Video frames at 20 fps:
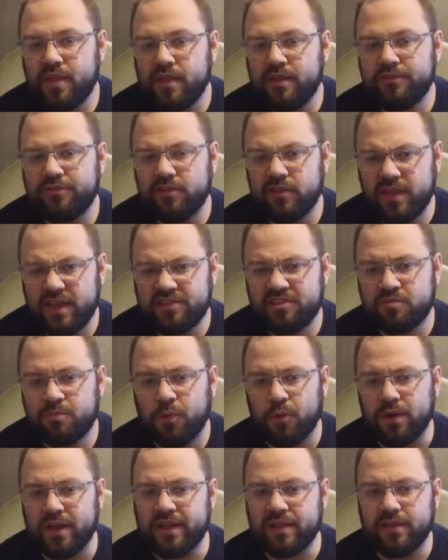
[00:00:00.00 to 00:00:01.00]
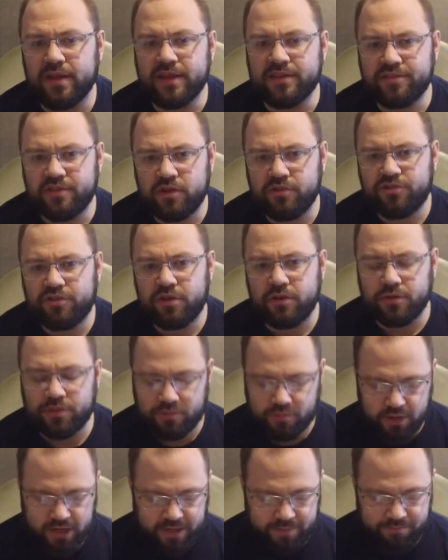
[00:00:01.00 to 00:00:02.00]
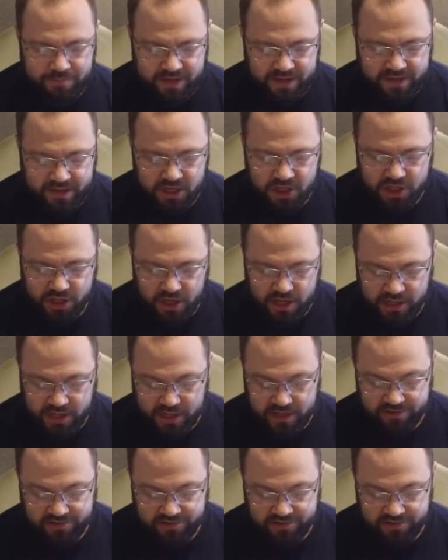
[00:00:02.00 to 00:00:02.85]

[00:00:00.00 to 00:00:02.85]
So that's sporting clays. Those are your three big shotgun